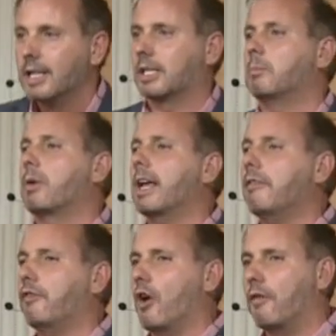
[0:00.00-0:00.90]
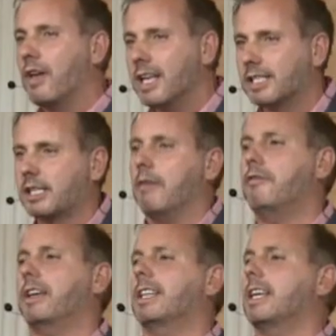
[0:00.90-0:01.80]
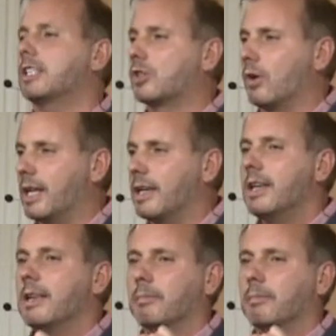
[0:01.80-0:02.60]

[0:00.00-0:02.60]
to bring forth something that is going to